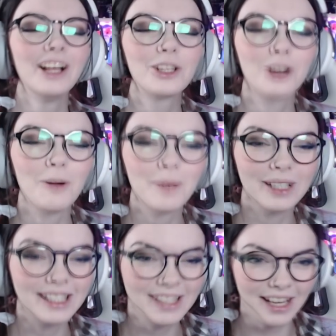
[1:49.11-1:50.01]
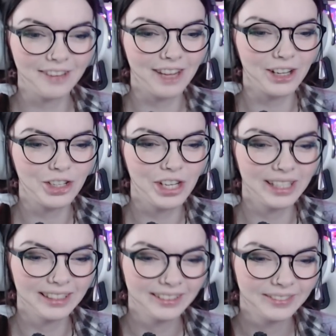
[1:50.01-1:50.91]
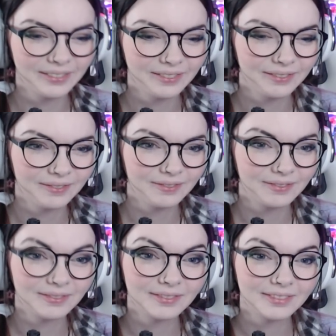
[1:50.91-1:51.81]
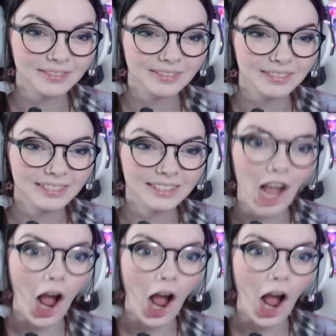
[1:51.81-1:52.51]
Chopper is oh, sick yeah. of their and shit. Hera, tell her to fly better.